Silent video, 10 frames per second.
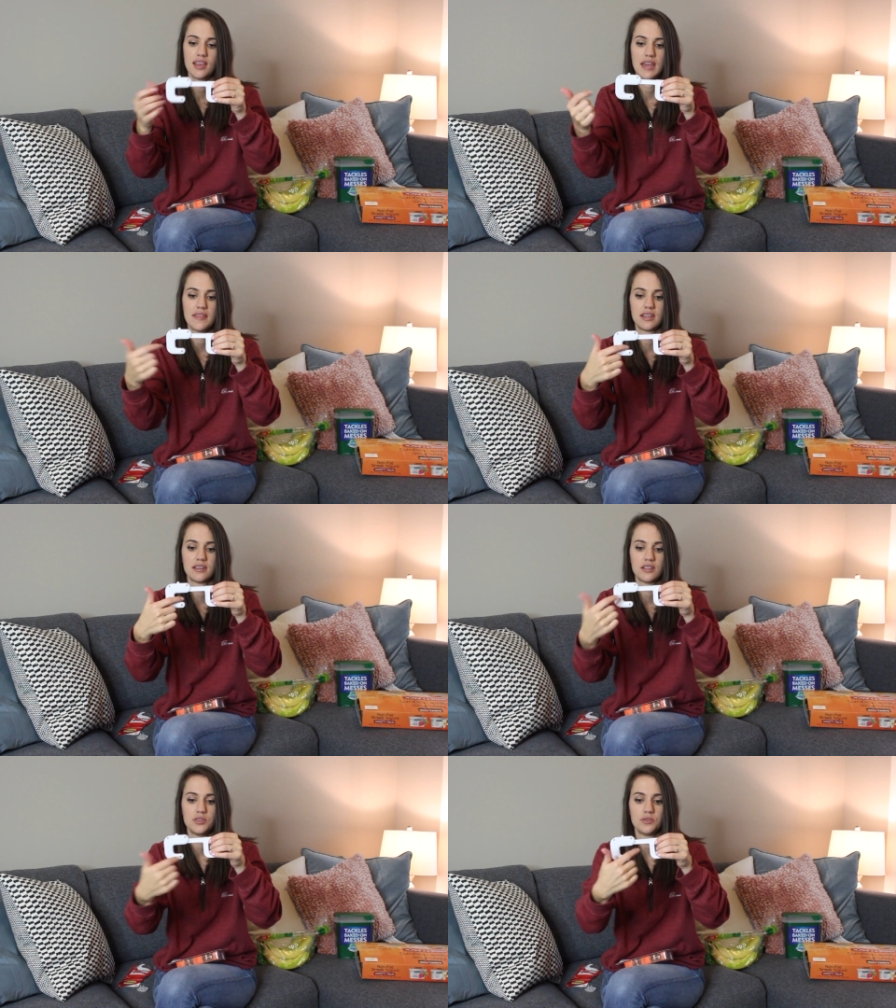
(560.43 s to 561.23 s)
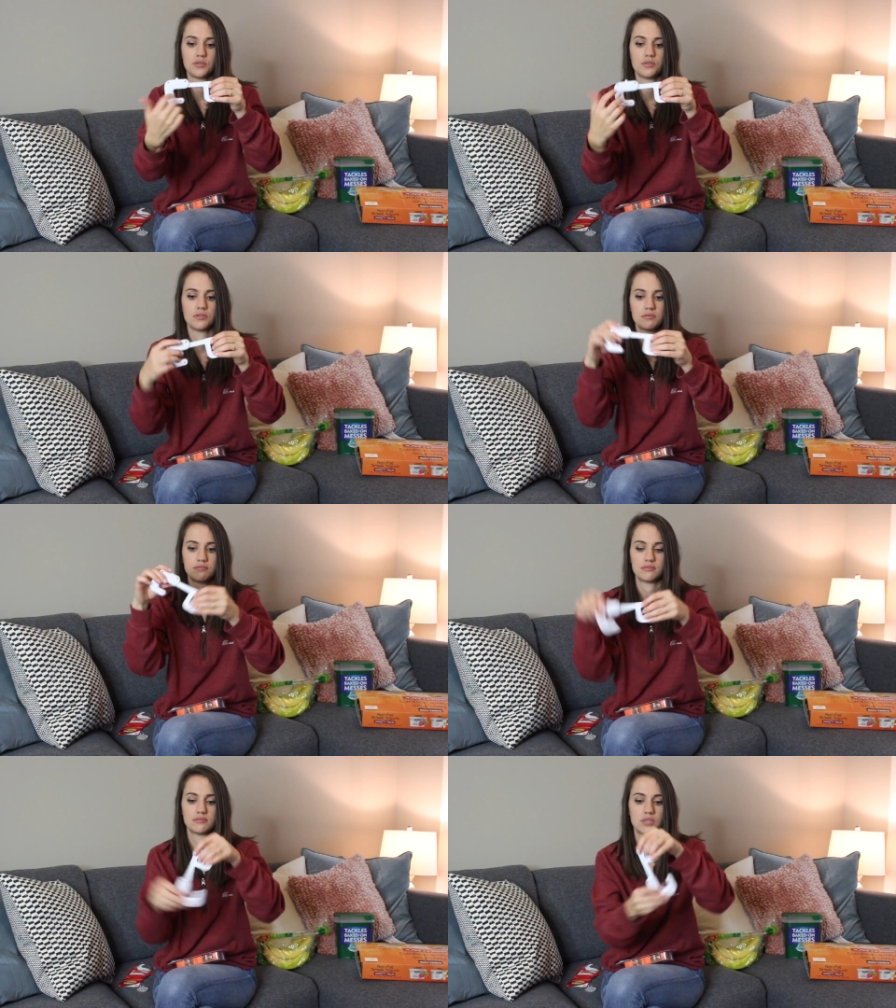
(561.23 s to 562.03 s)
and then you'll
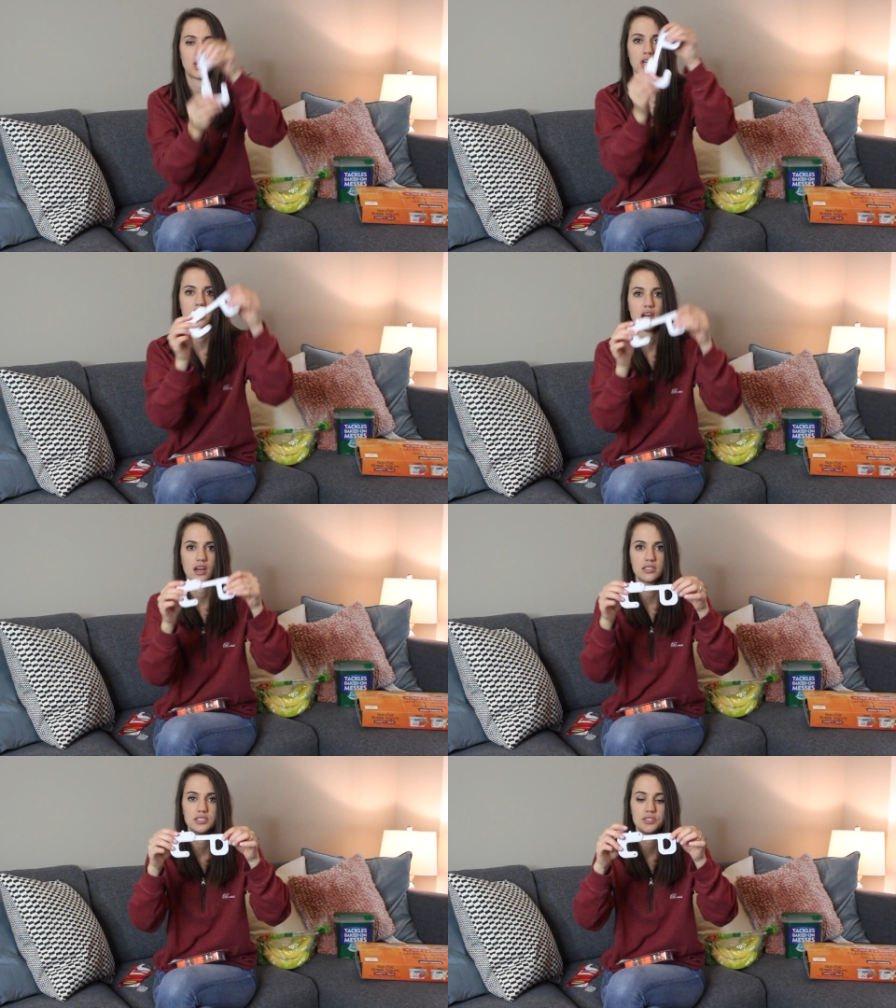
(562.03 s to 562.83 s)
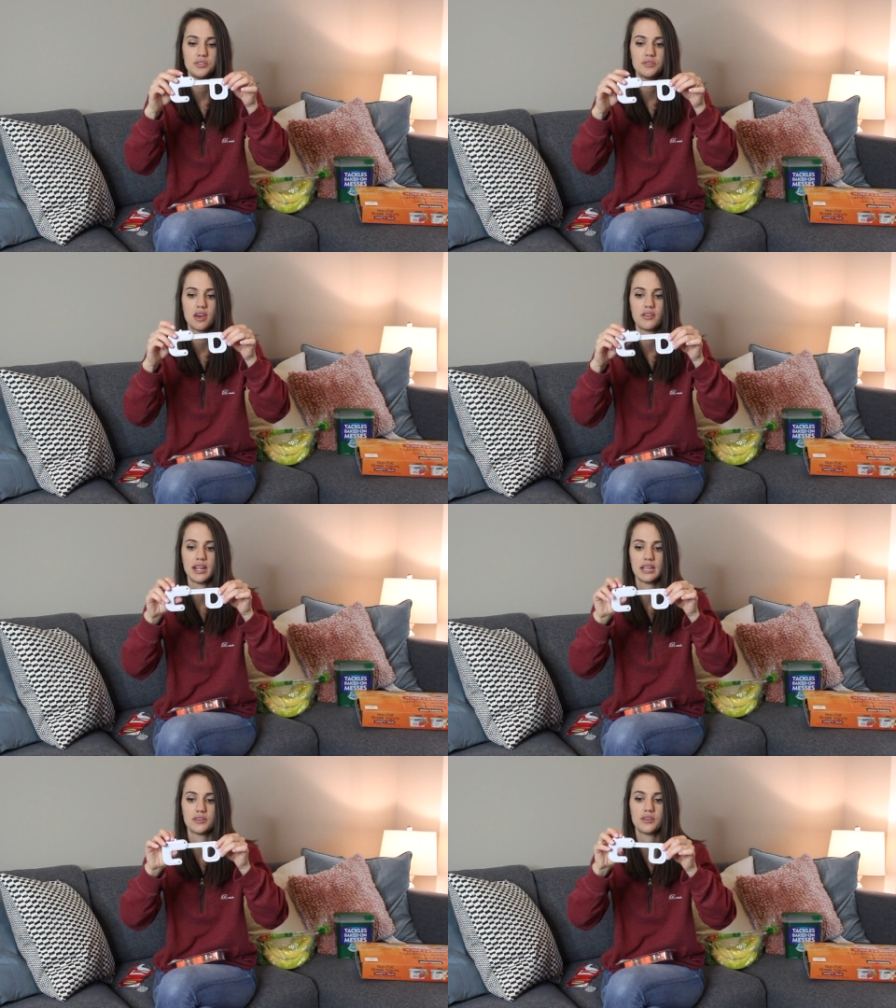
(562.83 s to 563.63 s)
hook it onto the other
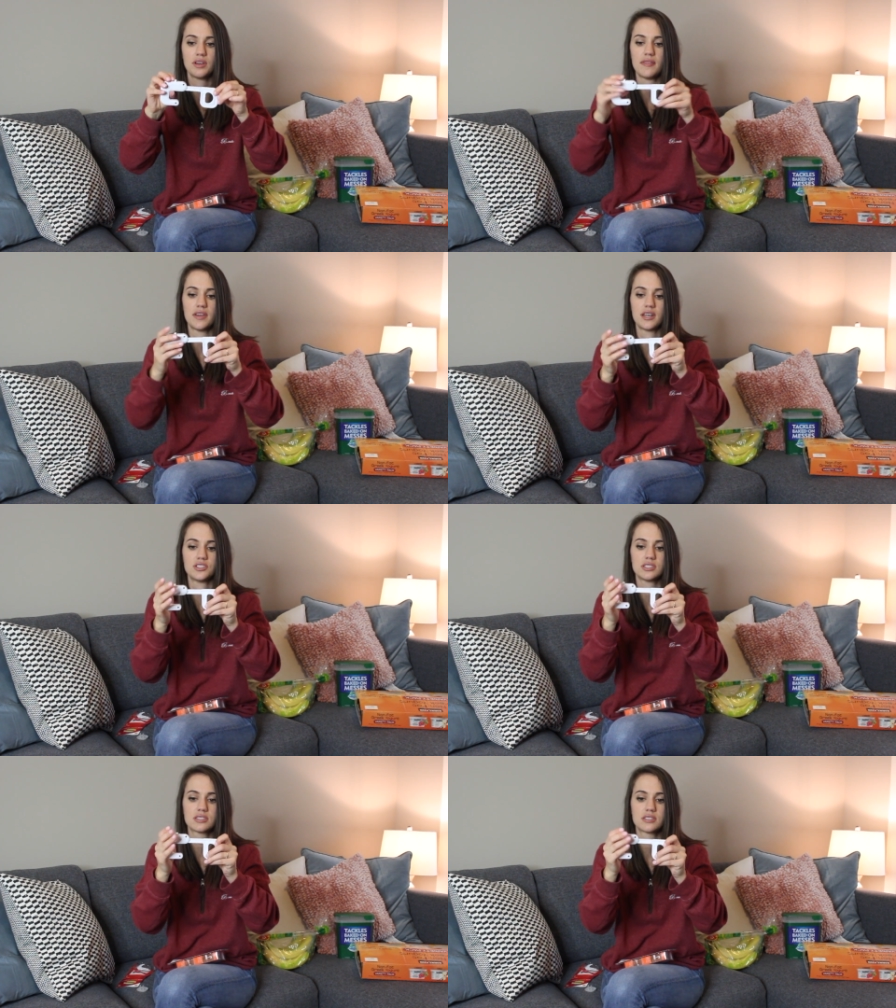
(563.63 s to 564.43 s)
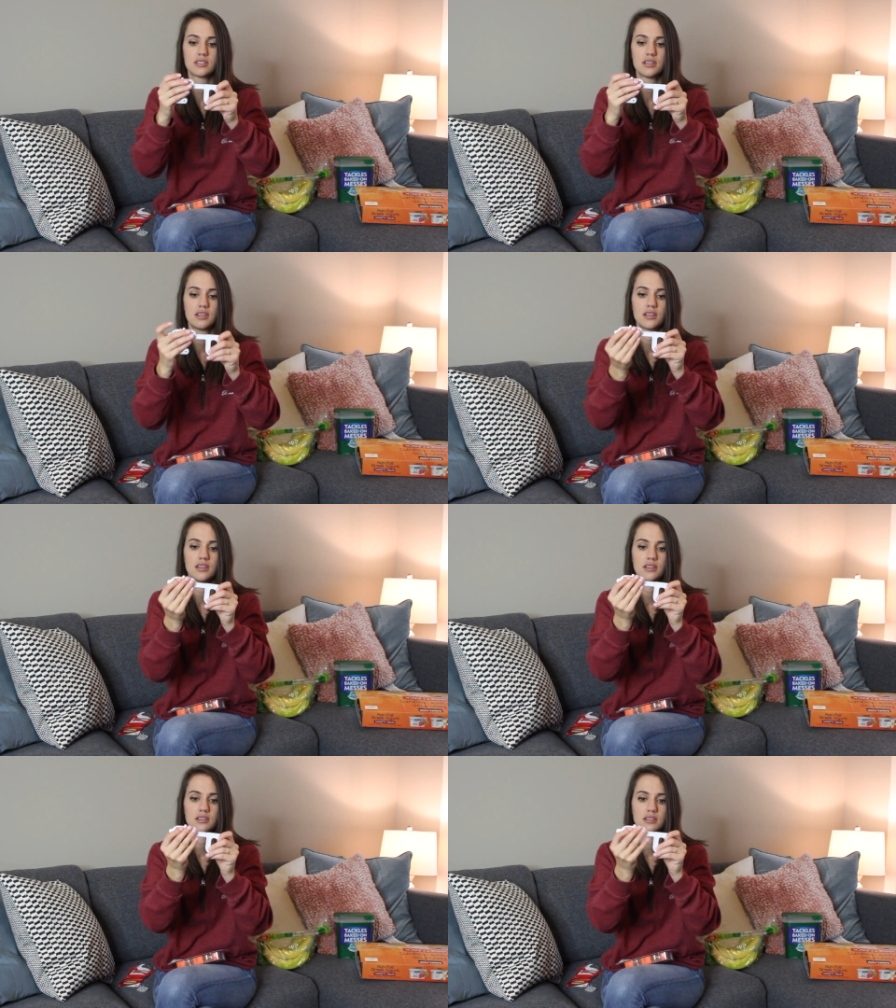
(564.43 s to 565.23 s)
handle and then it just
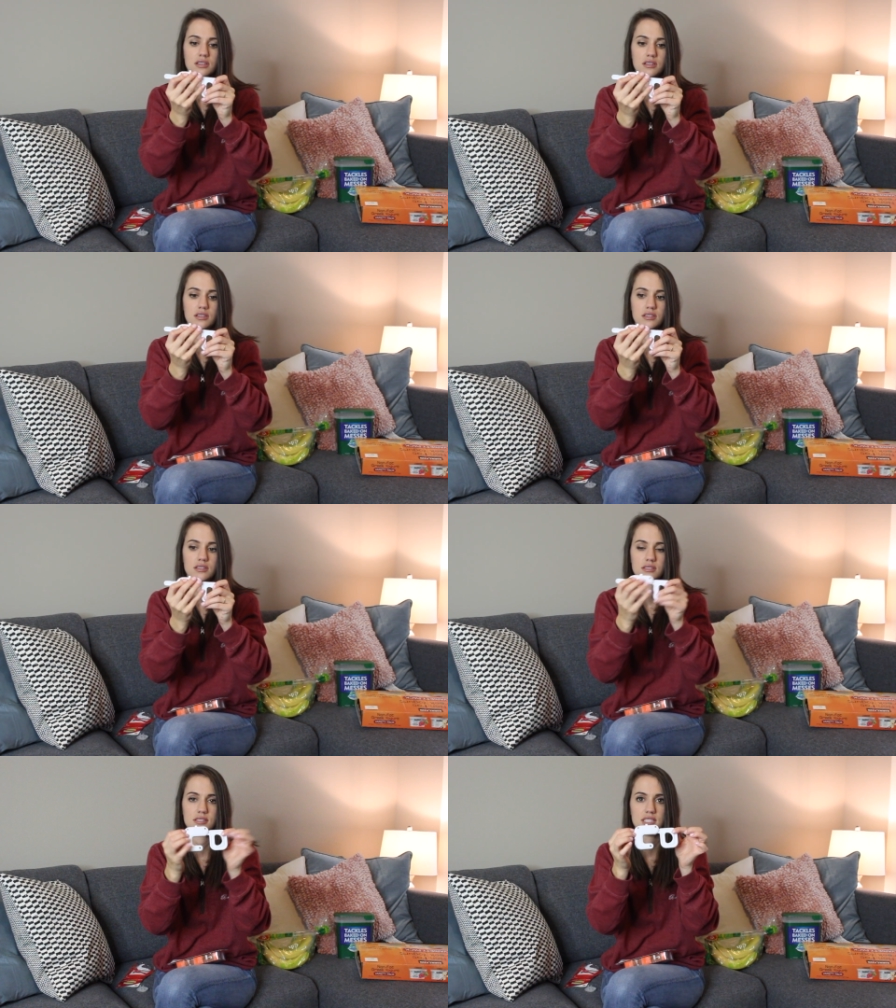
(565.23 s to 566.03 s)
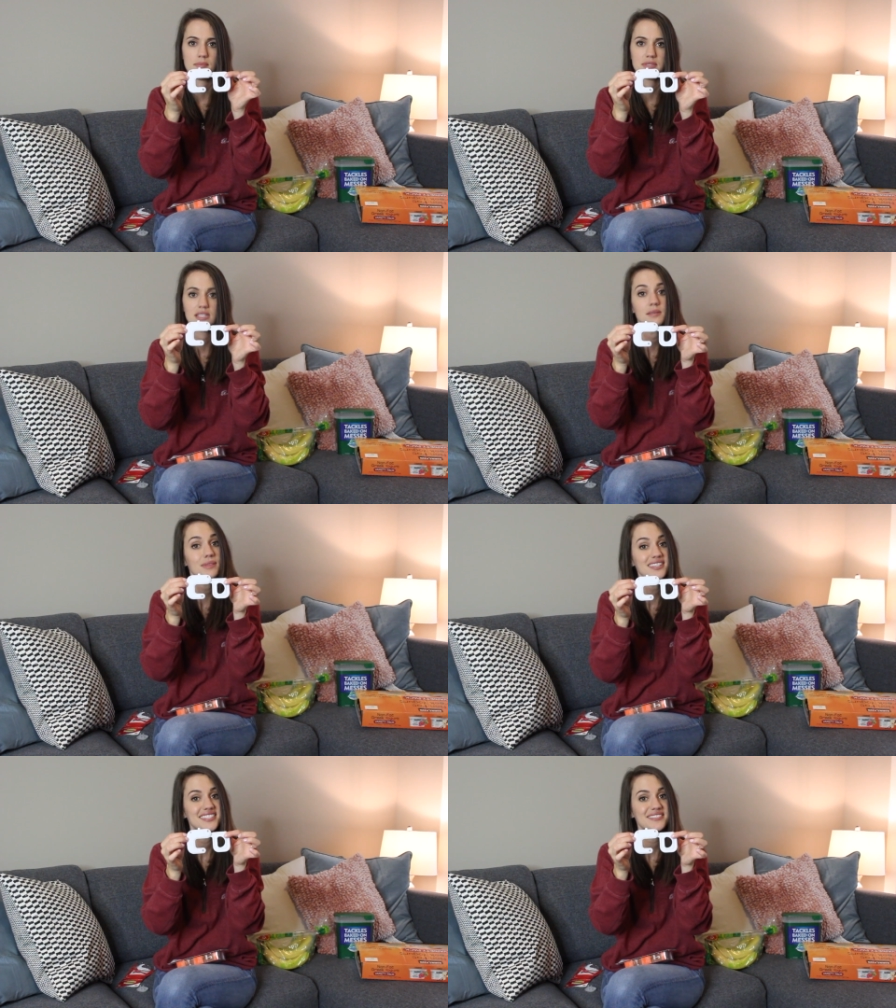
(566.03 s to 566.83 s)
zips into
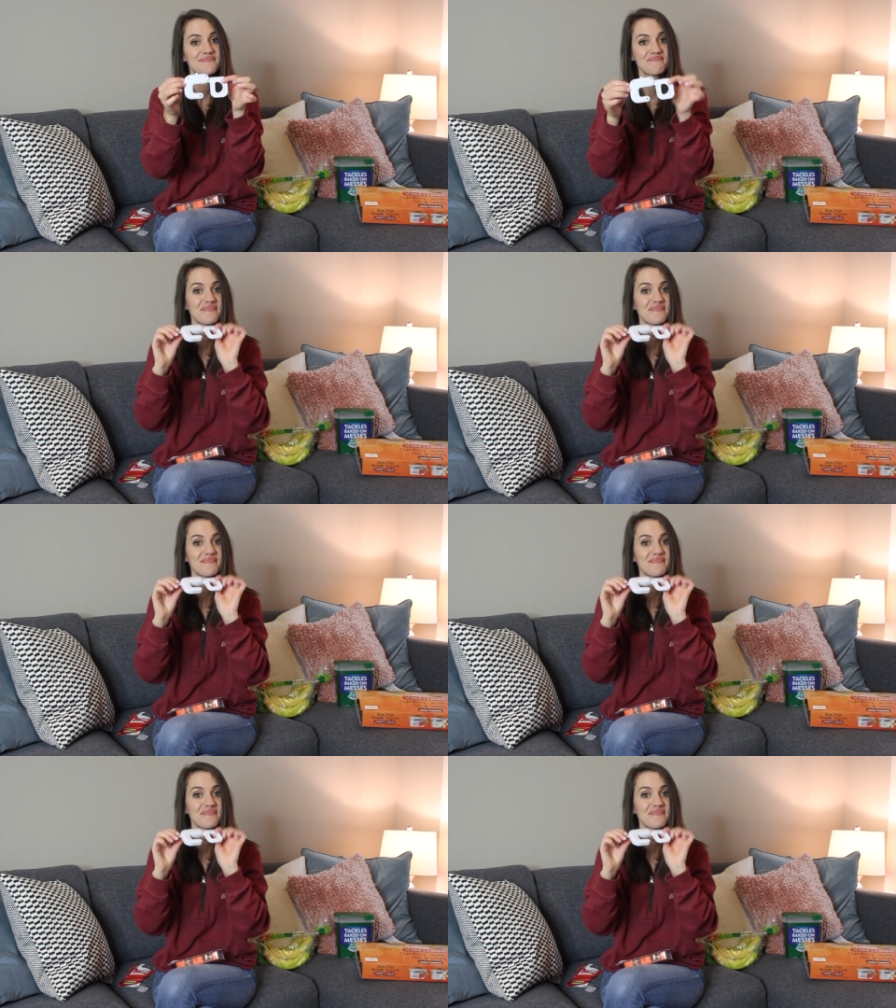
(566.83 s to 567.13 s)
place.